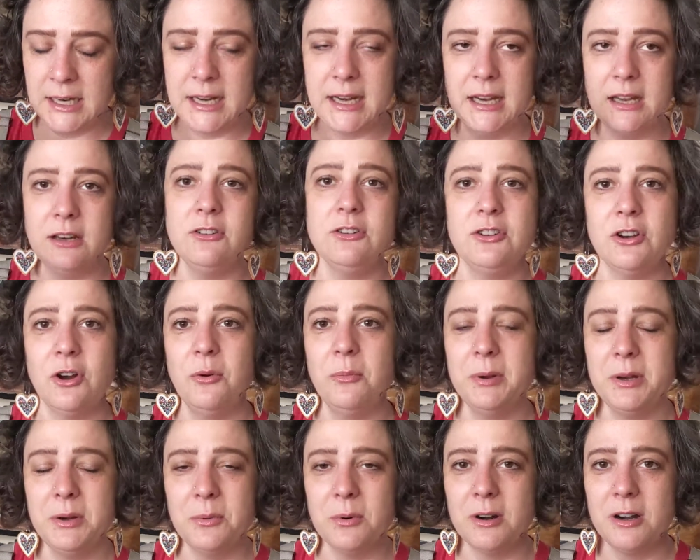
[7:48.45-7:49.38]
and don't
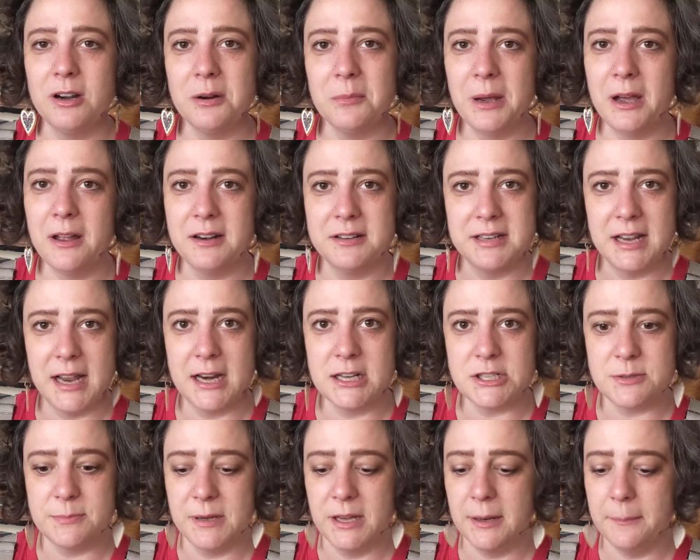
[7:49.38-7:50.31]
be worried about
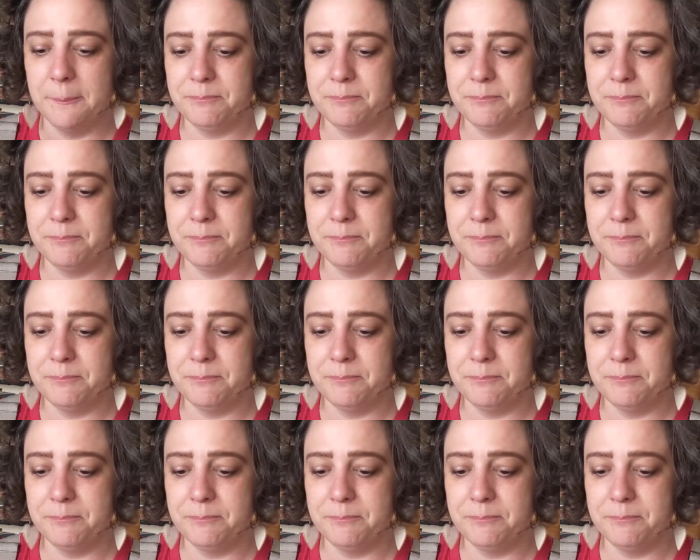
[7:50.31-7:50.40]
attachment.